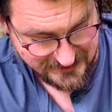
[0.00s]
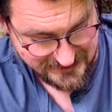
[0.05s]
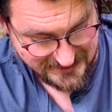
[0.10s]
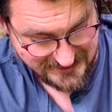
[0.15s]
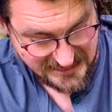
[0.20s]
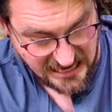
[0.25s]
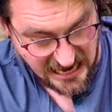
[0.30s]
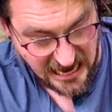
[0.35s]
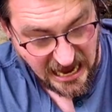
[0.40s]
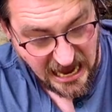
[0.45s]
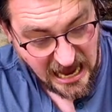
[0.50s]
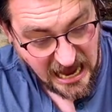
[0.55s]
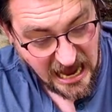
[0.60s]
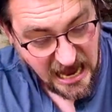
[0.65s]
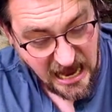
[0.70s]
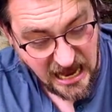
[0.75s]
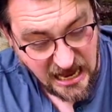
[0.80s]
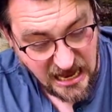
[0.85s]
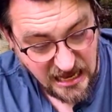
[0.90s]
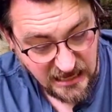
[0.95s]

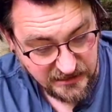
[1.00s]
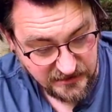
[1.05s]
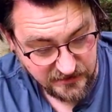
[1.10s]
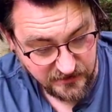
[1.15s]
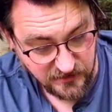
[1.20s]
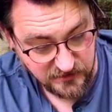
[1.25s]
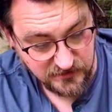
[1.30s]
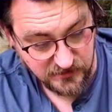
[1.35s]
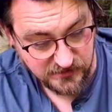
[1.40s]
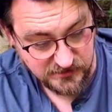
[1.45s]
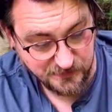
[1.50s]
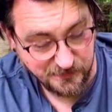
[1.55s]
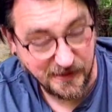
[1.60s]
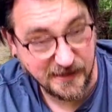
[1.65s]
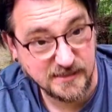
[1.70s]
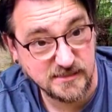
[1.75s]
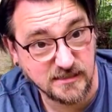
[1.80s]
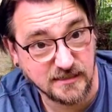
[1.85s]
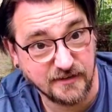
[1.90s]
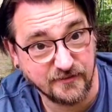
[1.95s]
got little
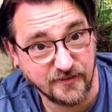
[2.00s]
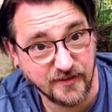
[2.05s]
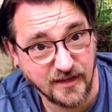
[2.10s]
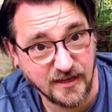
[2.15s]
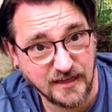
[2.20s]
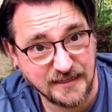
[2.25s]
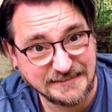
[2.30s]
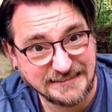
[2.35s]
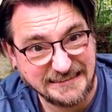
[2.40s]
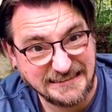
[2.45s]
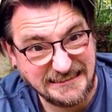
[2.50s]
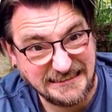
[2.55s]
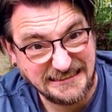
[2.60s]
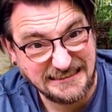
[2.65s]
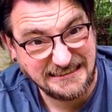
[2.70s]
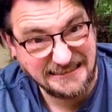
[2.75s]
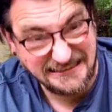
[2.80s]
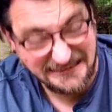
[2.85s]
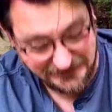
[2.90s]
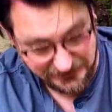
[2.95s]
spikes on, haven't they?
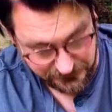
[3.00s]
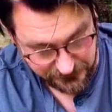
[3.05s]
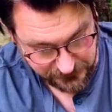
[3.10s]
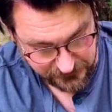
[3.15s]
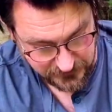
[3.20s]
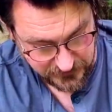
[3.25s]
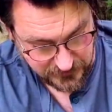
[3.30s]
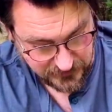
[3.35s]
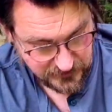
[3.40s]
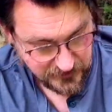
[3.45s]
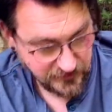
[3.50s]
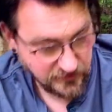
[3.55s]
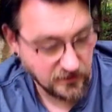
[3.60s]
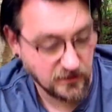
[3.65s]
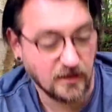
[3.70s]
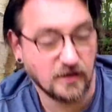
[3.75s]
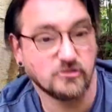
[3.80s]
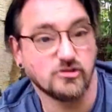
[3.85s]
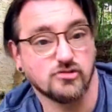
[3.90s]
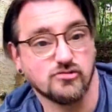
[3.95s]
There you go.
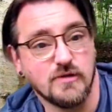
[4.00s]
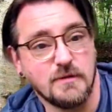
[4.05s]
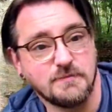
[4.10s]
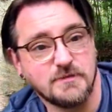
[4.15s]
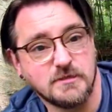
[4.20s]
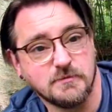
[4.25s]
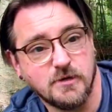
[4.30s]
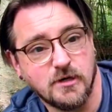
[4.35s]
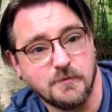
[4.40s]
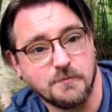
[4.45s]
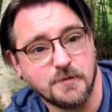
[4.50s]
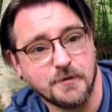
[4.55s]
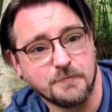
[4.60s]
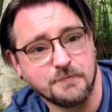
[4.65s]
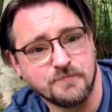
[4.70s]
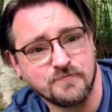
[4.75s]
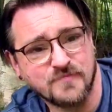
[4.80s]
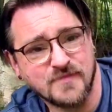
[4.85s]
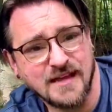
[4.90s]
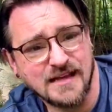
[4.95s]
I just ripped them up.
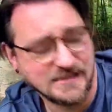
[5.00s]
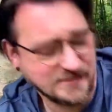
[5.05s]
That's